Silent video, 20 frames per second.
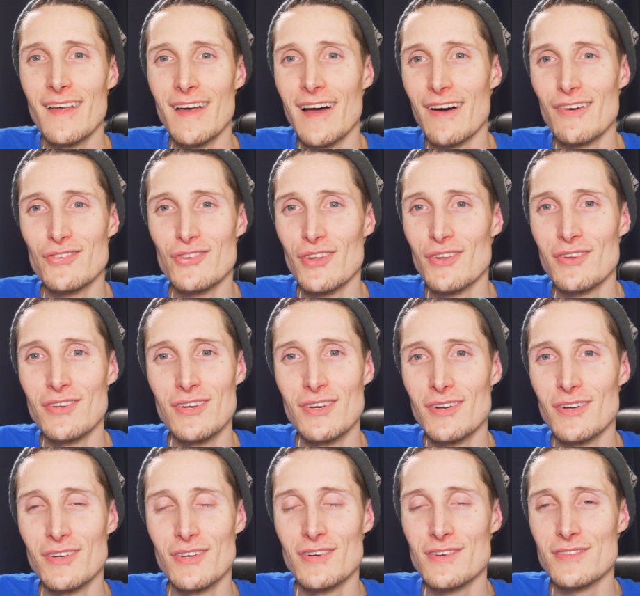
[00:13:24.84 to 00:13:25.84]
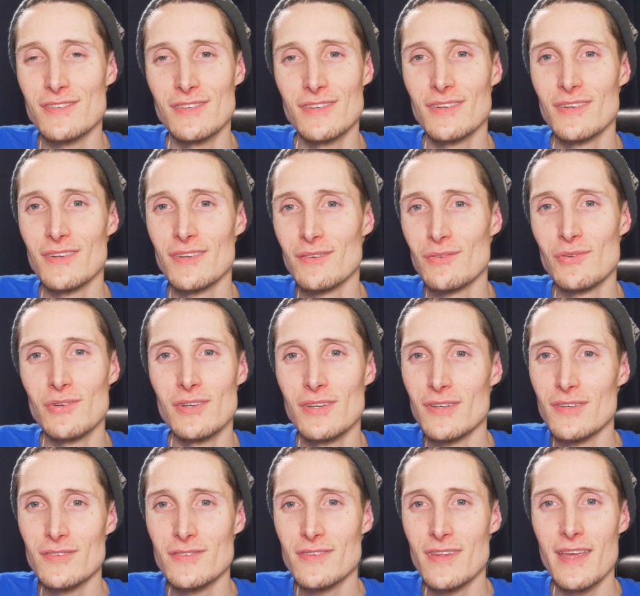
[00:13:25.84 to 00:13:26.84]
I said,
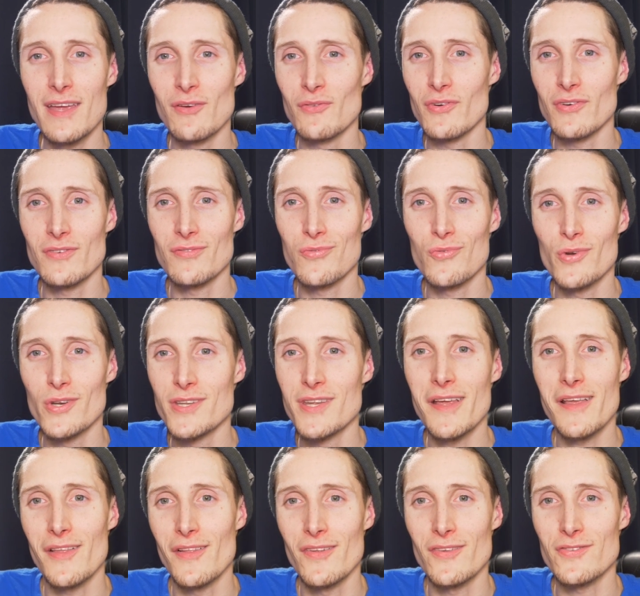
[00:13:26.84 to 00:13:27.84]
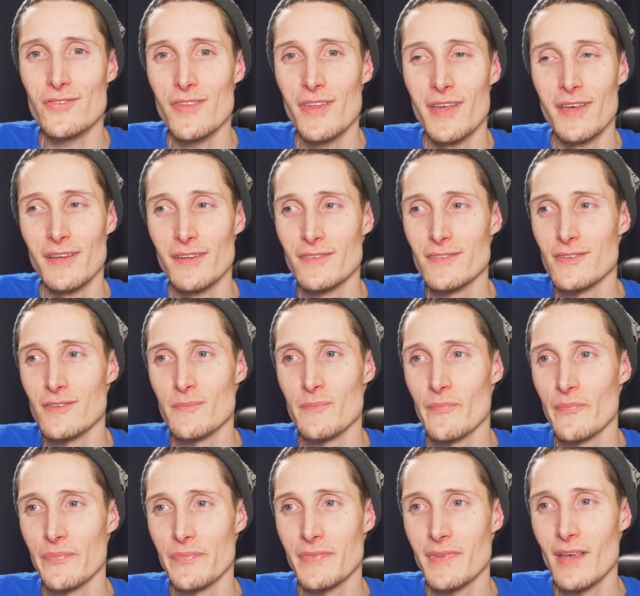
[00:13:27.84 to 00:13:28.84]
you're saying ridiculous things.
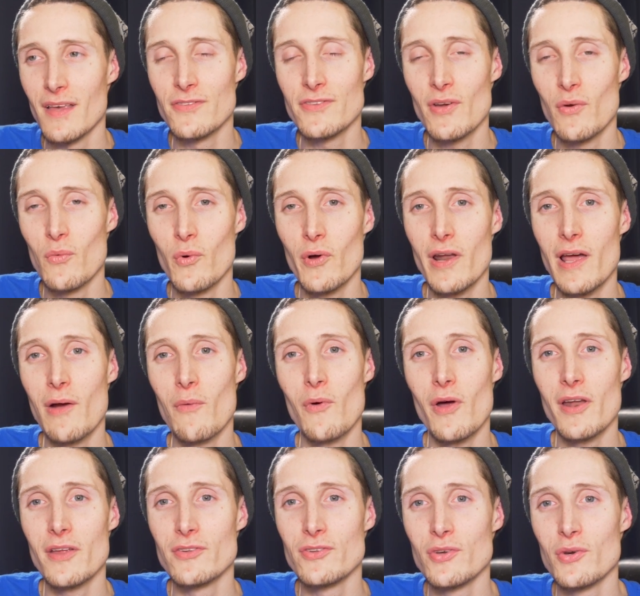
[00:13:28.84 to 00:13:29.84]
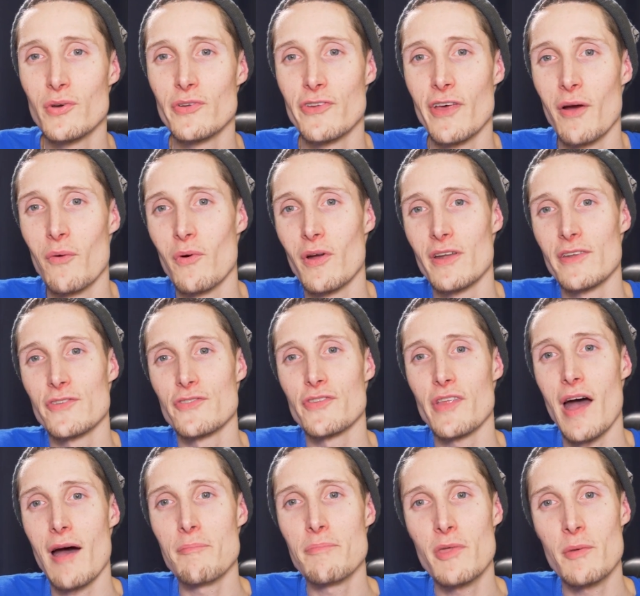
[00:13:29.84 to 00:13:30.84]
And so what I want to do is I want to
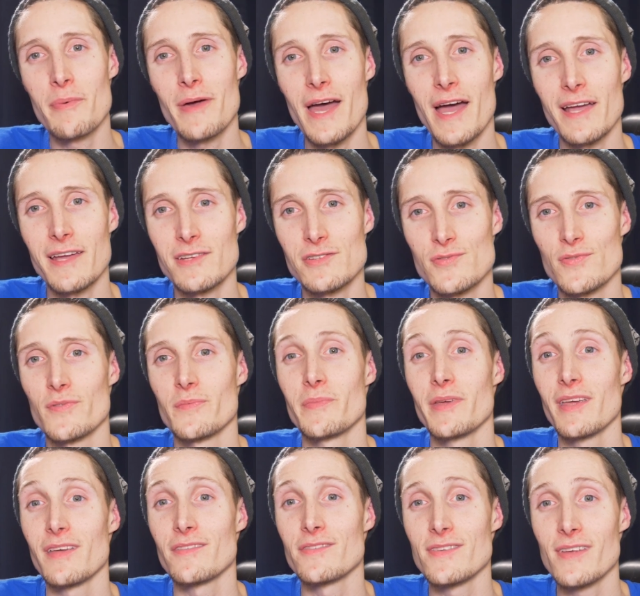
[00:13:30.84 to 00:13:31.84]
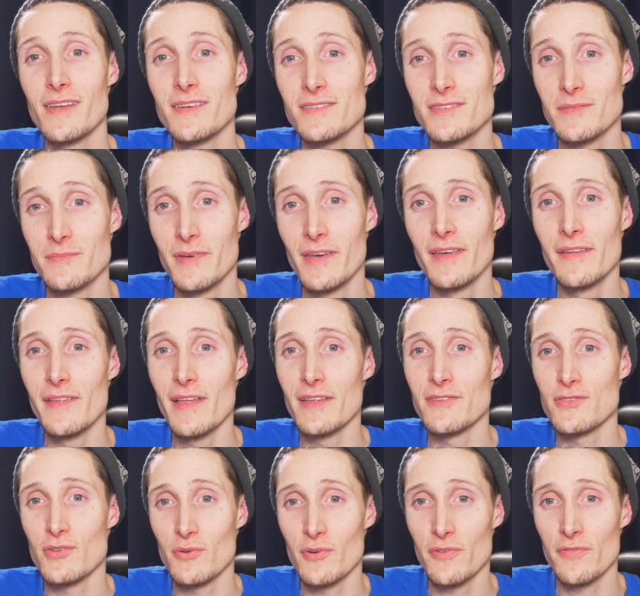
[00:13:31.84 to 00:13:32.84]
stop the package from being sent to me.
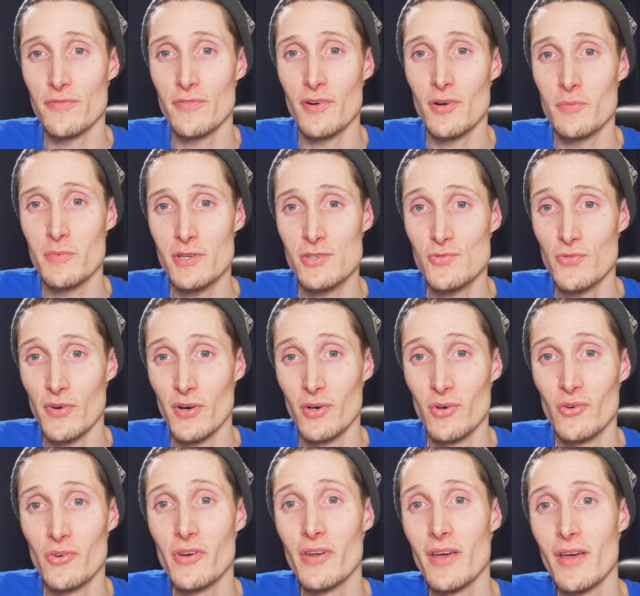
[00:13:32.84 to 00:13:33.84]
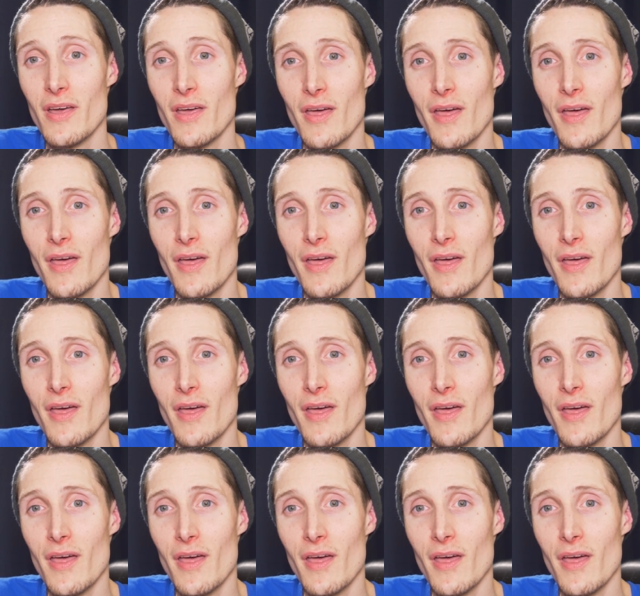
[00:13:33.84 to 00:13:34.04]
That's a refurbished phone.